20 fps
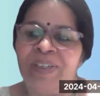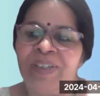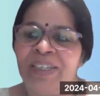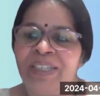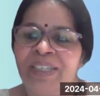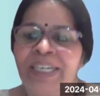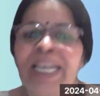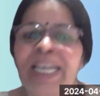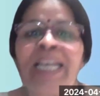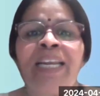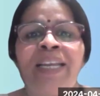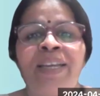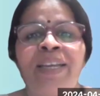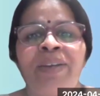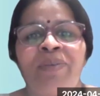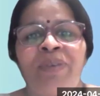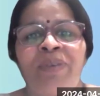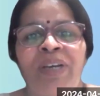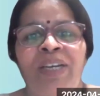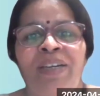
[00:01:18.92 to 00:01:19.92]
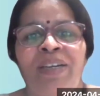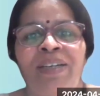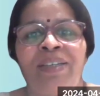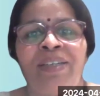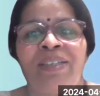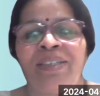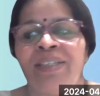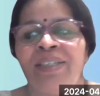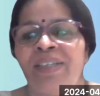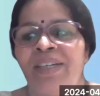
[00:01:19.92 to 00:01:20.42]
daily
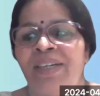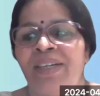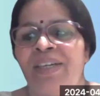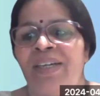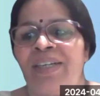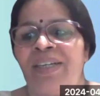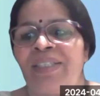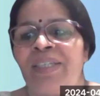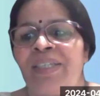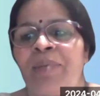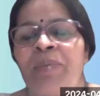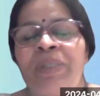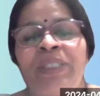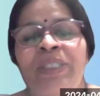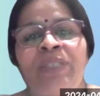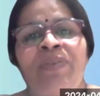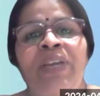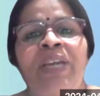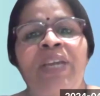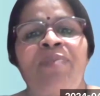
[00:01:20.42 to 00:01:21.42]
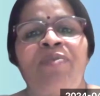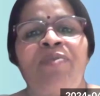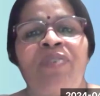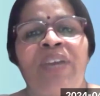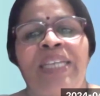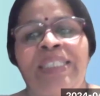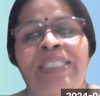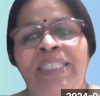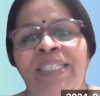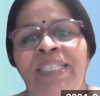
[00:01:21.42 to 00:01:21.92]
troubles we
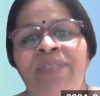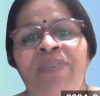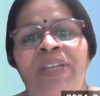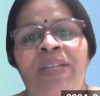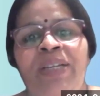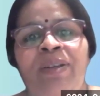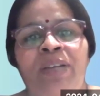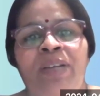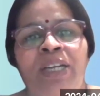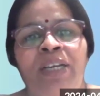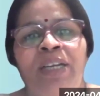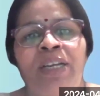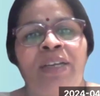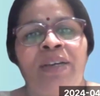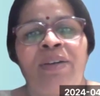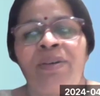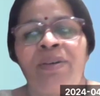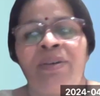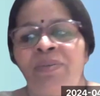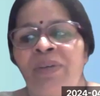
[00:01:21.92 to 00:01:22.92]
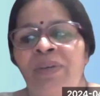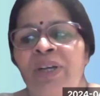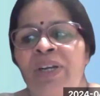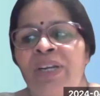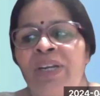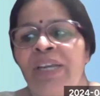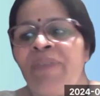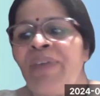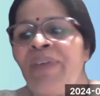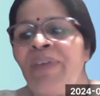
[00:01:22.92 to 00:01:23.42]
face it in
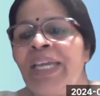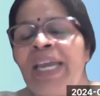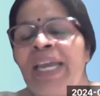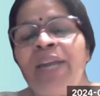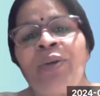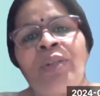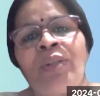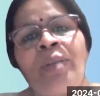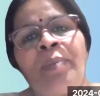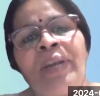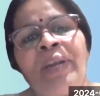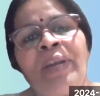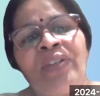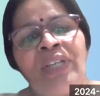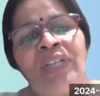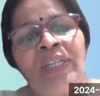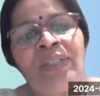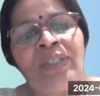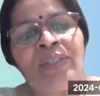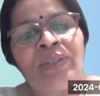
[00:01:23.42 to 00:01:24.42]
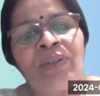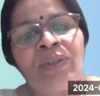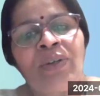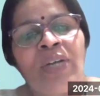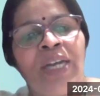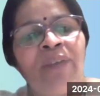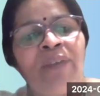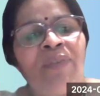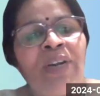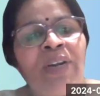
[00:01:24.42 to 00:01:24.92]
giving care to the patient. So
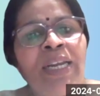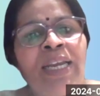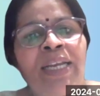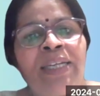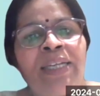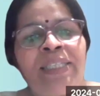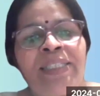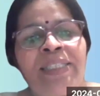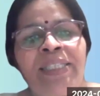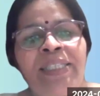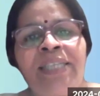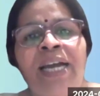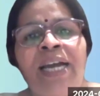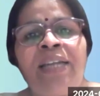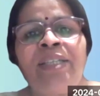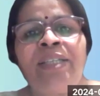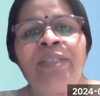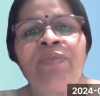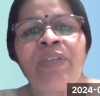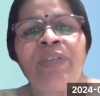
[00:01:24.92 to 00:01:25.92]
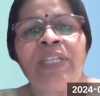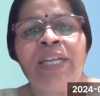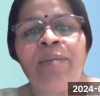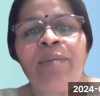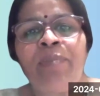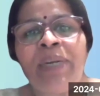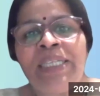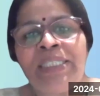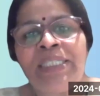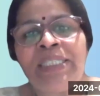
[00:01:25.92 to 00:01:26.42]
every day it's a challenge for the
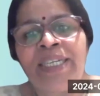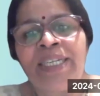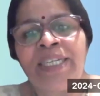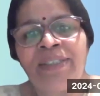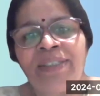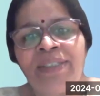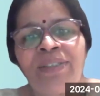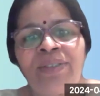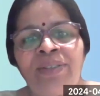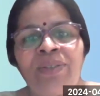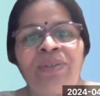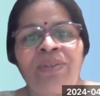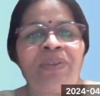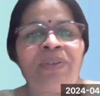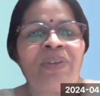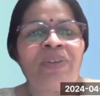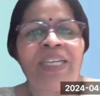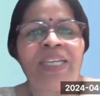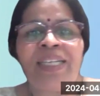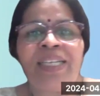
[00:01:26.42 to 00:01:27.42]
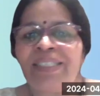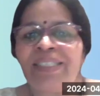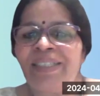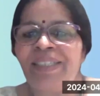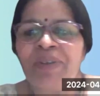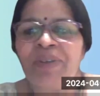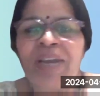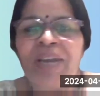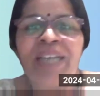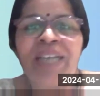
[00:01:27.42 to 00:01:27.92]
administrator. So it's
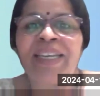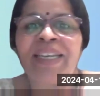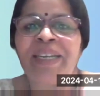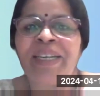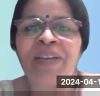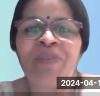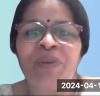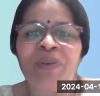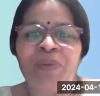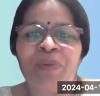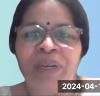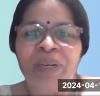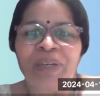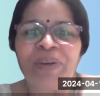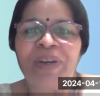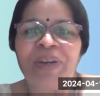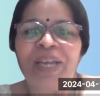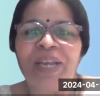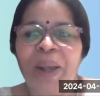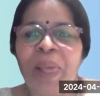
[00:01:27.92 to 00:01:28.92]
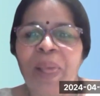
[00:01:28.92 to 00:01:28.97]
a hectic day for me today.